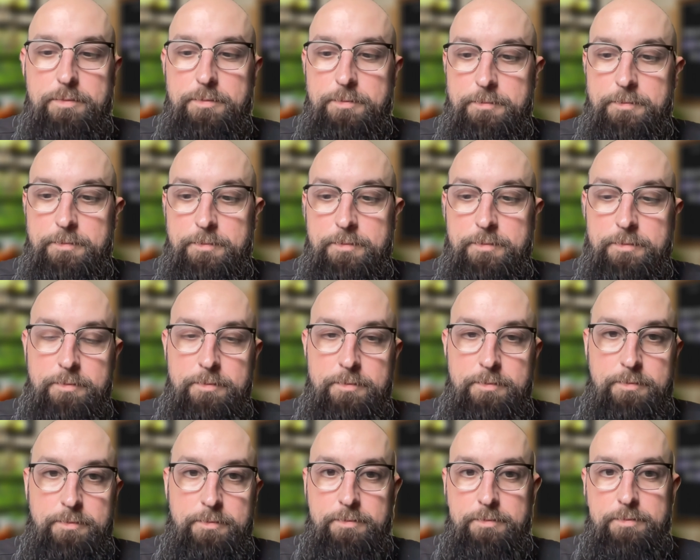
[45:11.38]
previously
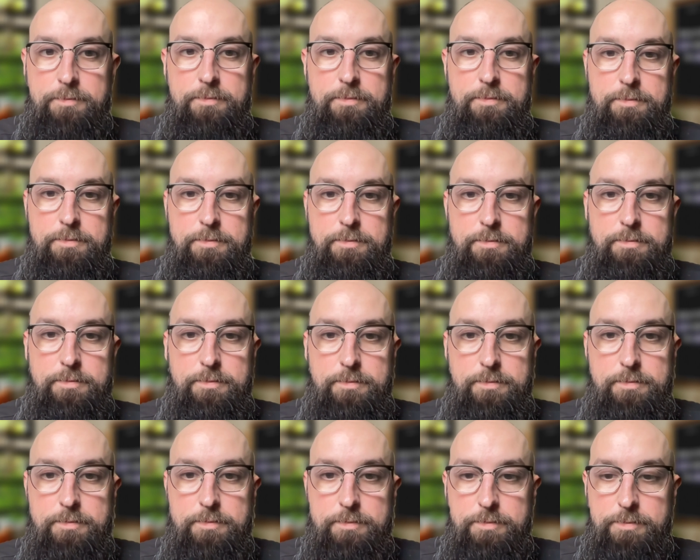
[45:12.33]
it would be quite
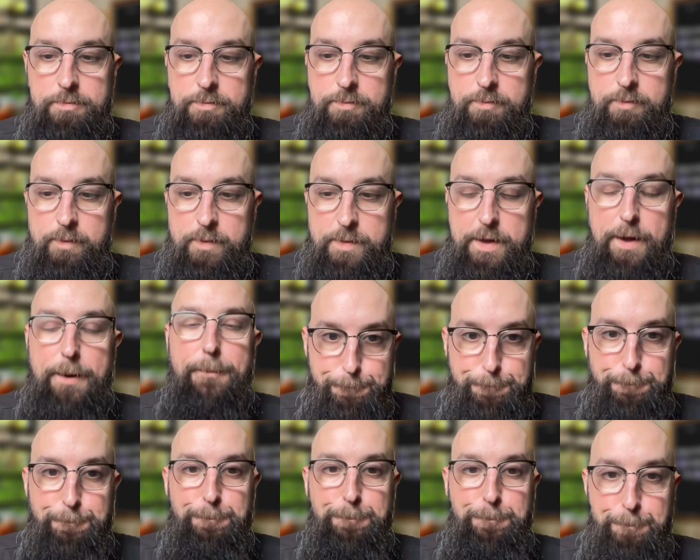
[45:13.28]
difficult. So
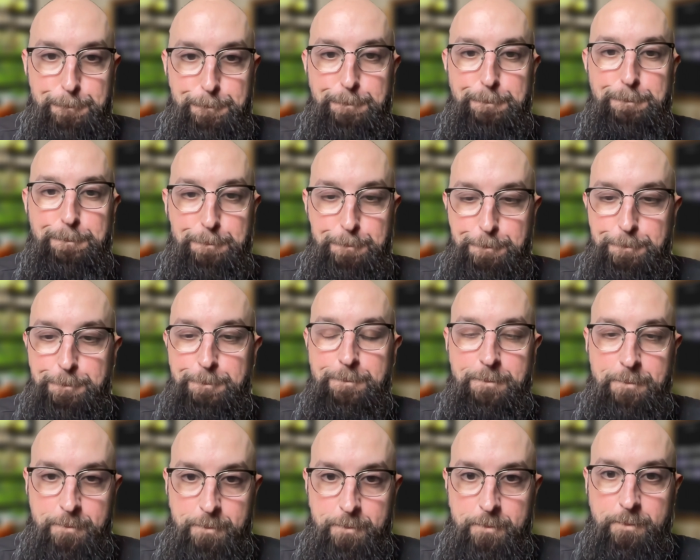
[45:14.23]
looking at AI across the
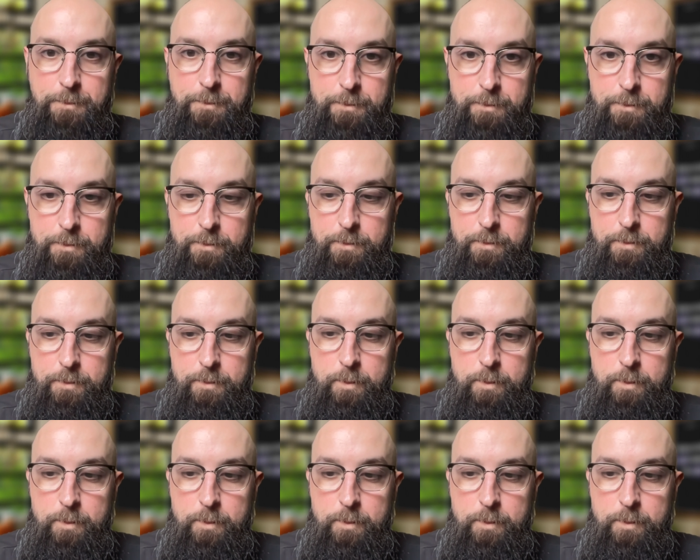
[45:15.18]
board, from being